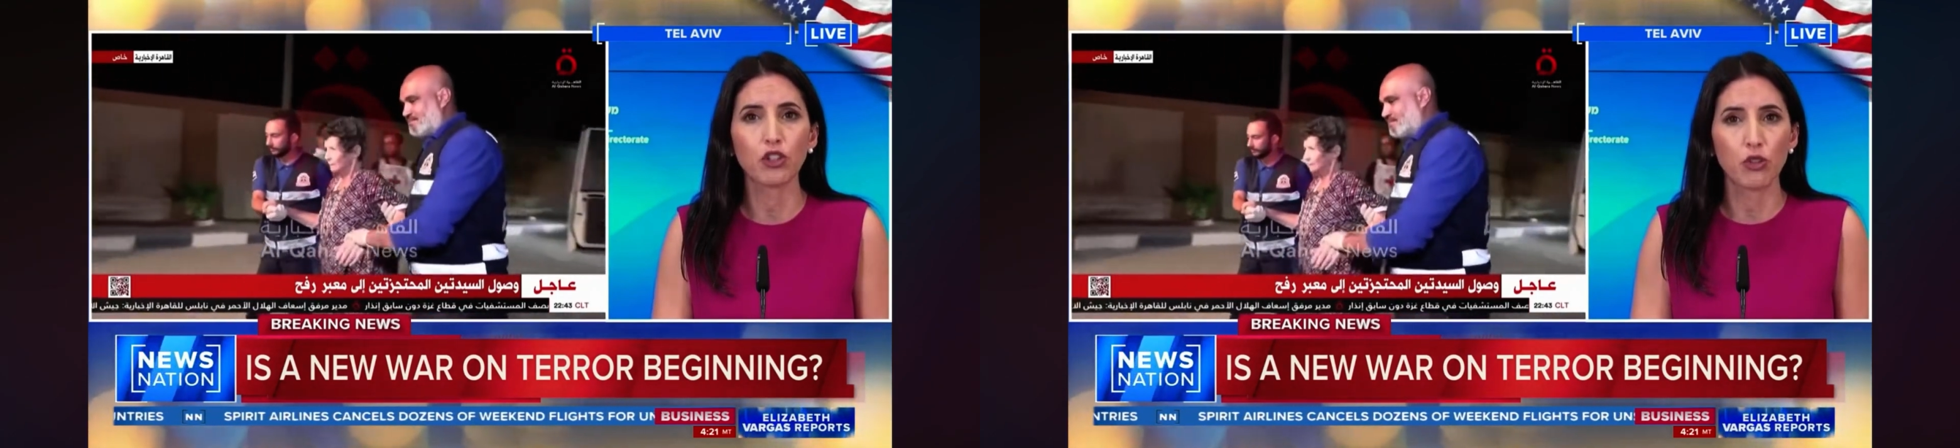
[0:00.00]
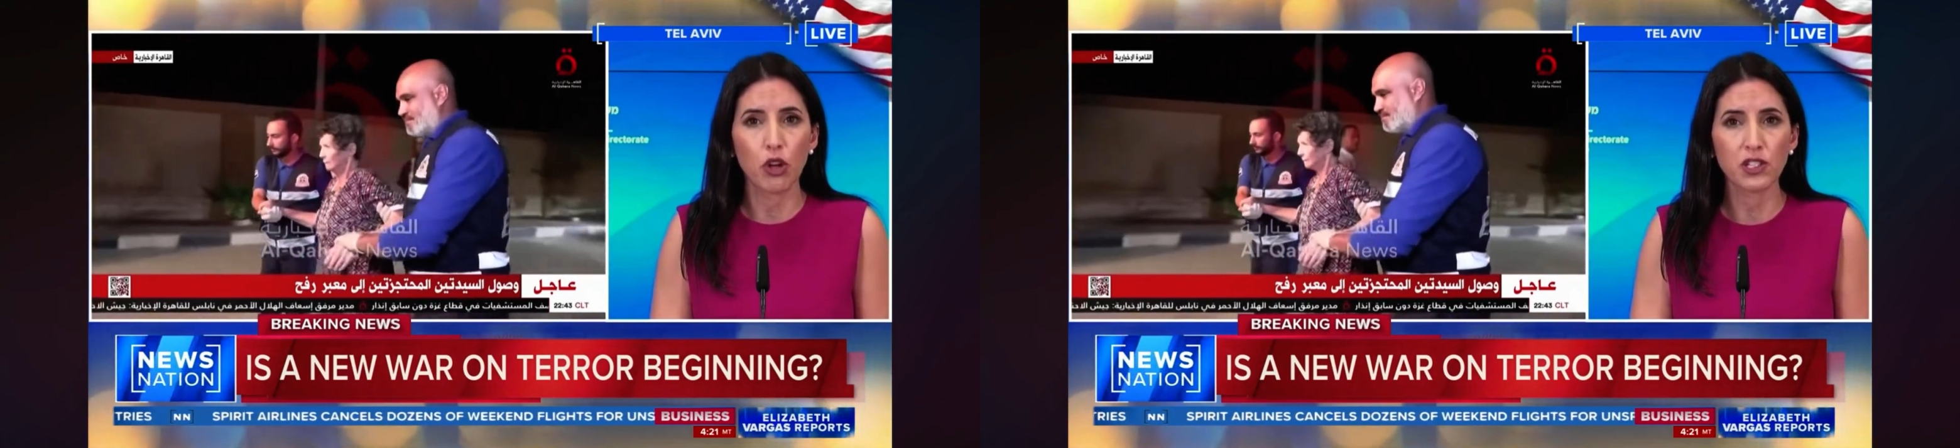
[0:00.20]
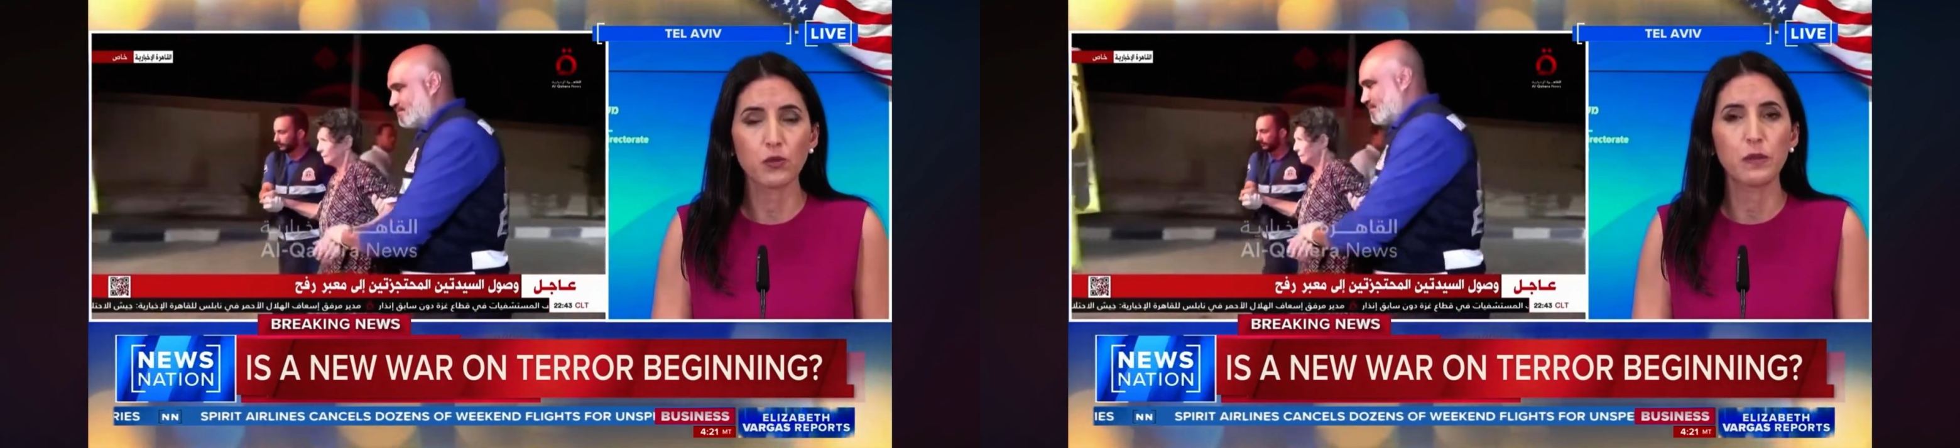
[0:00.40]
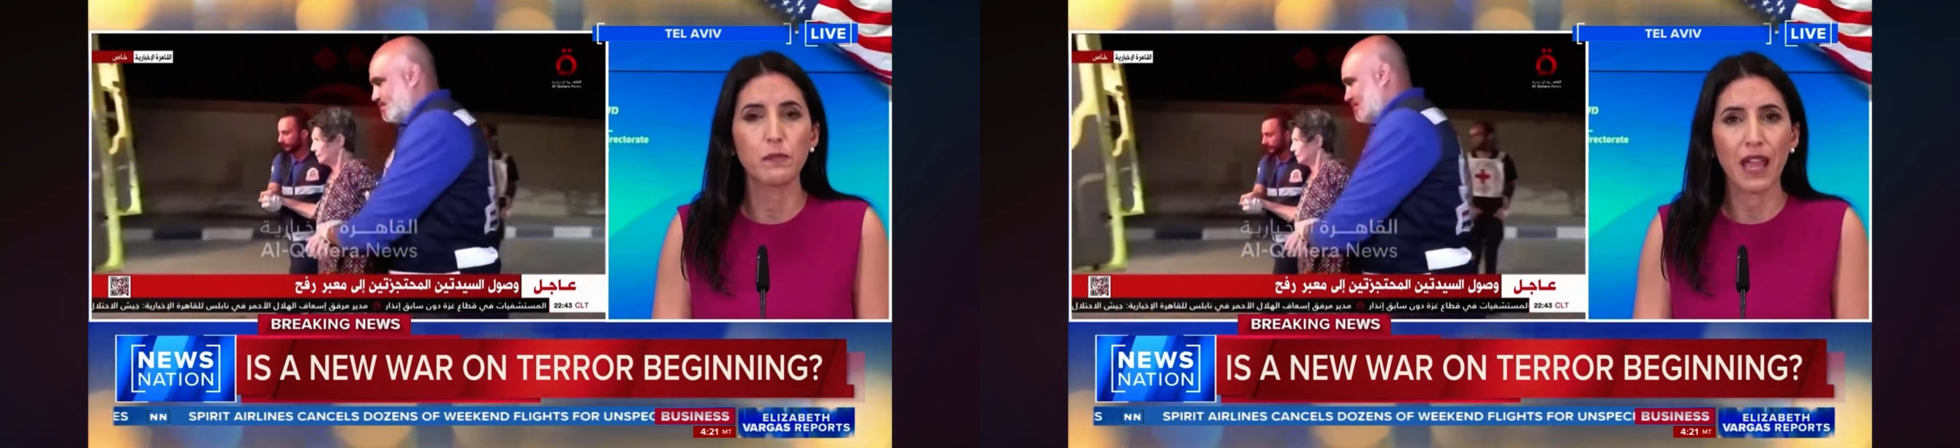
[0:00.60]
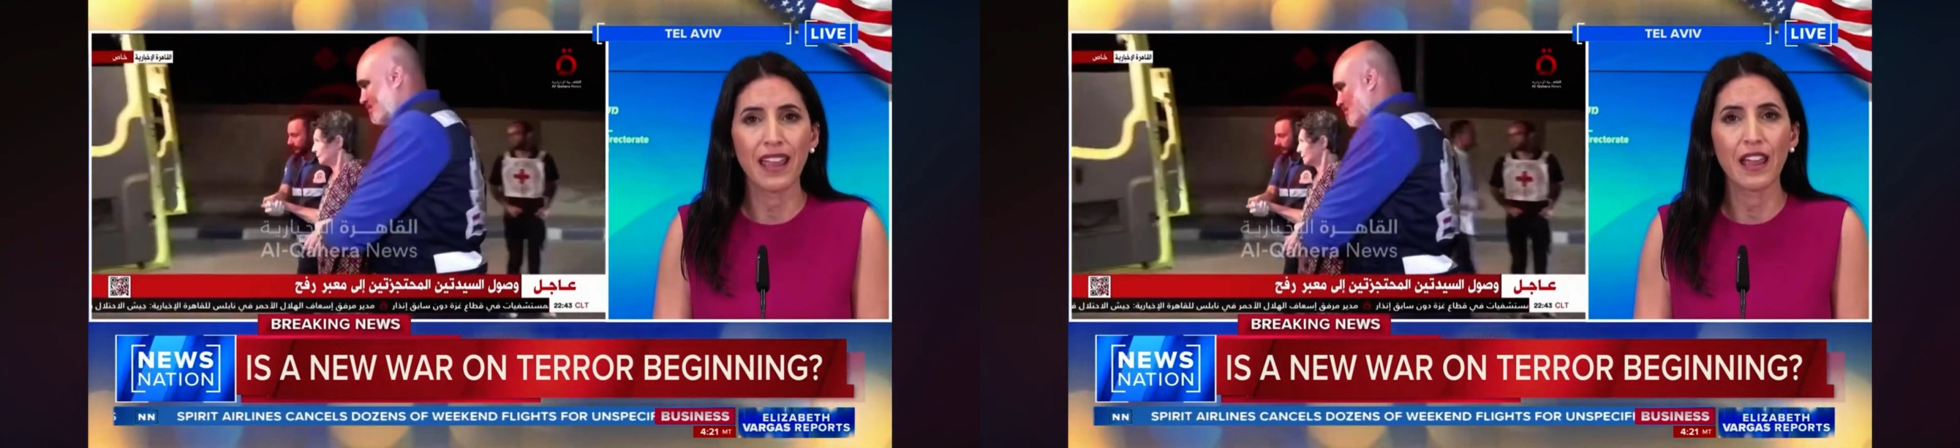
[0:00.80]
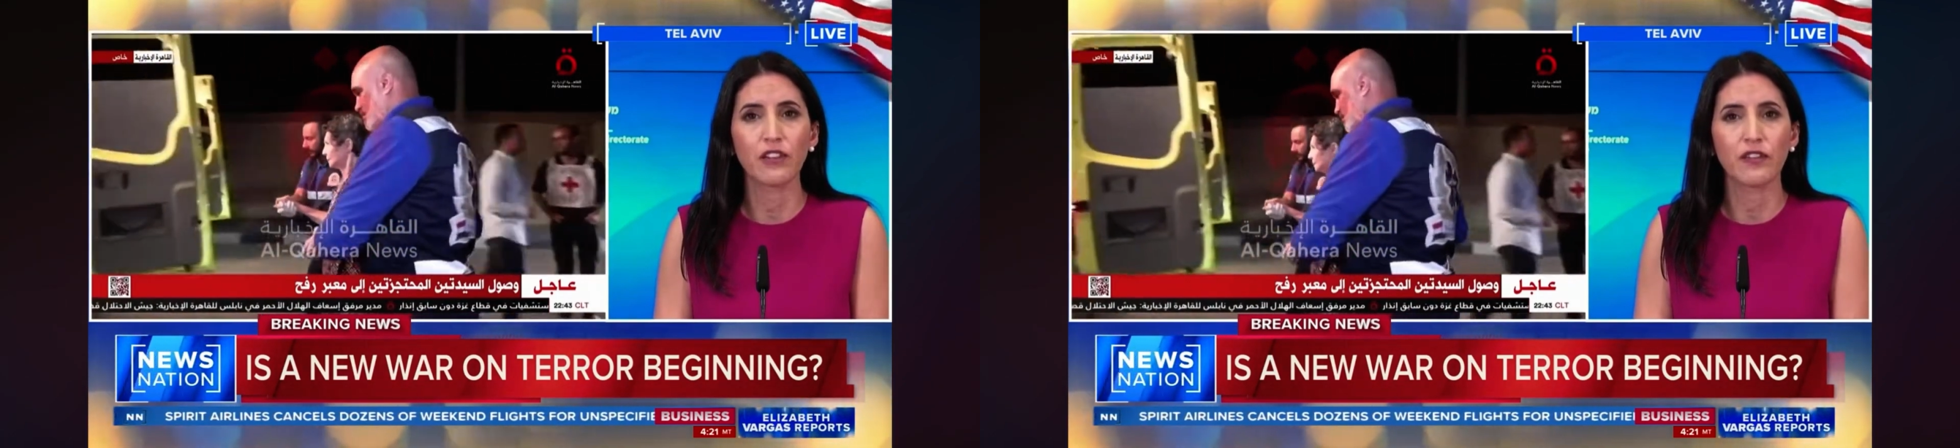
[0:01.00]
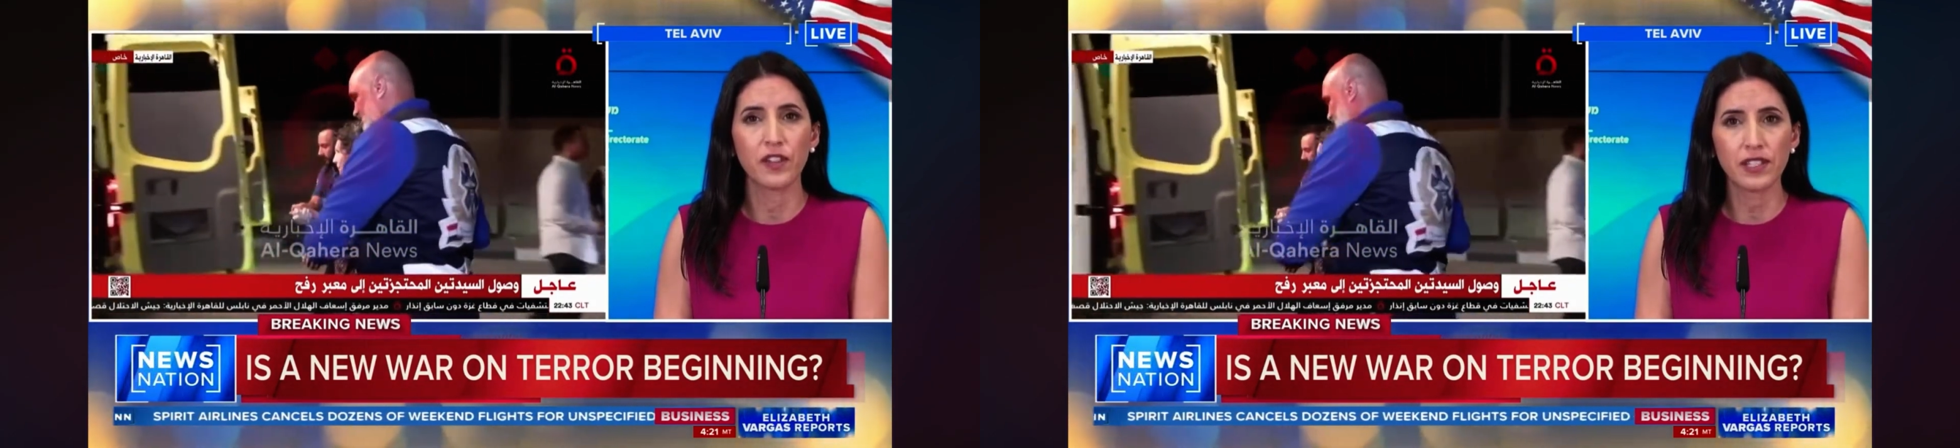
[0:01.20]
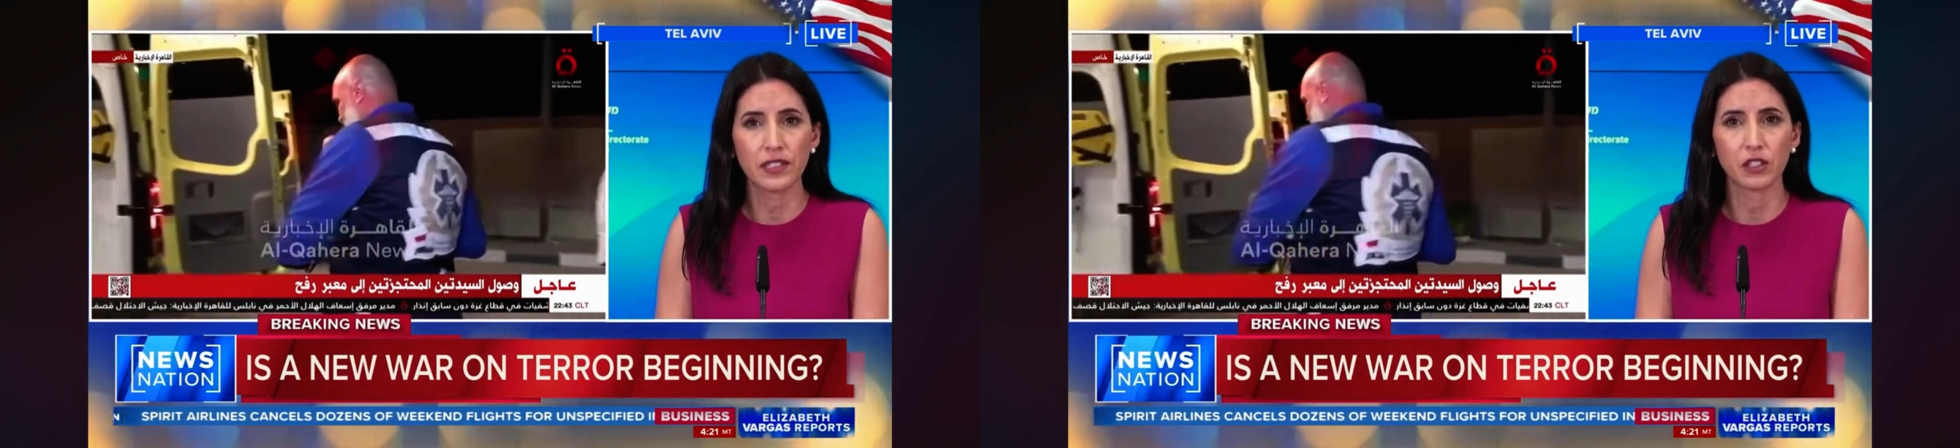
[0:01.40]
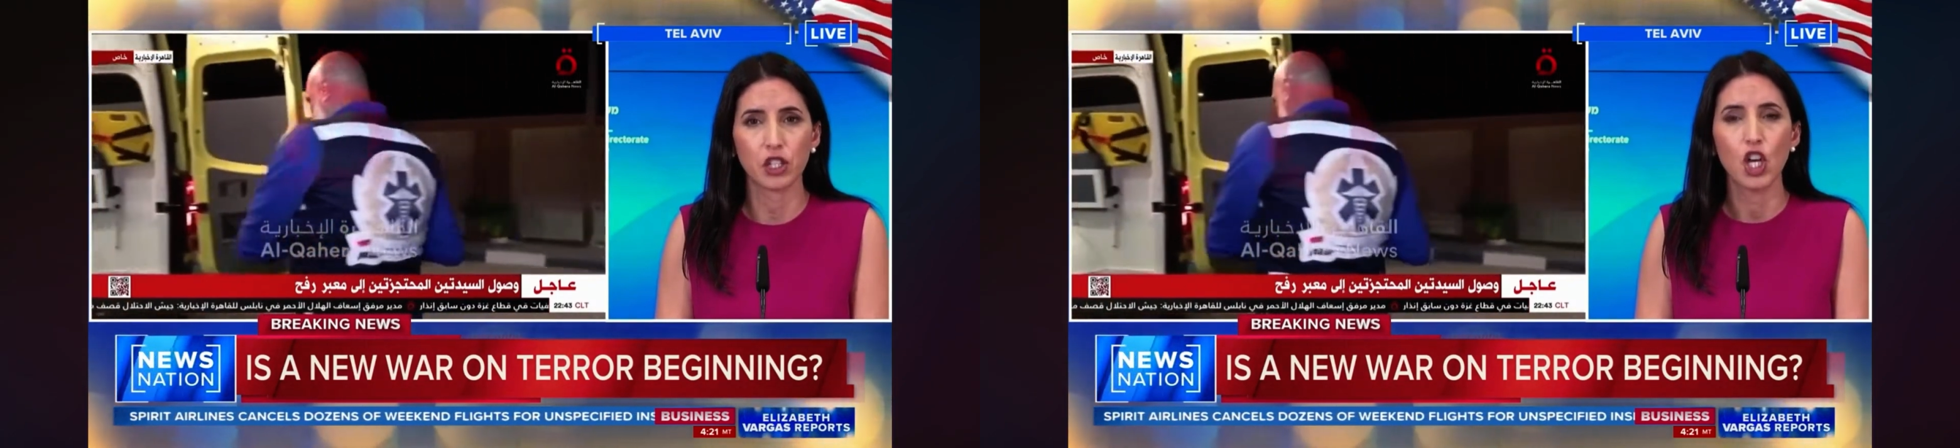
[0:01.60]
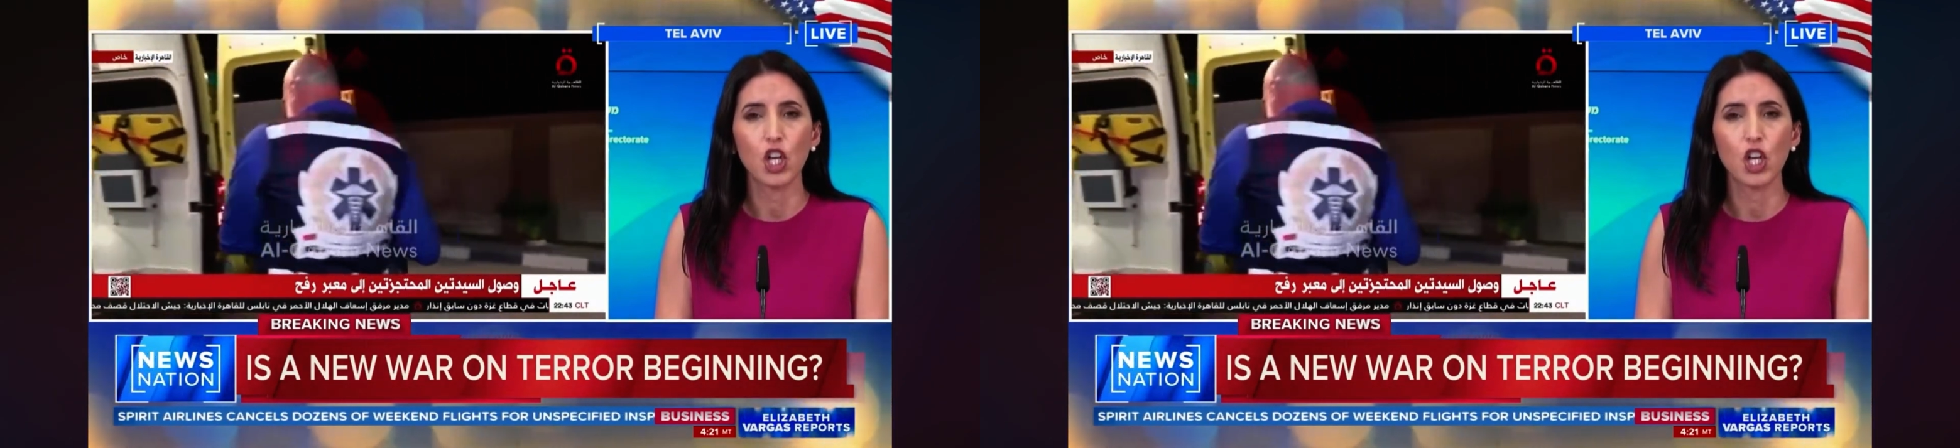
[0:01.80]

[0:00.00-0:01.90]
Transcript: Cross would pay a visit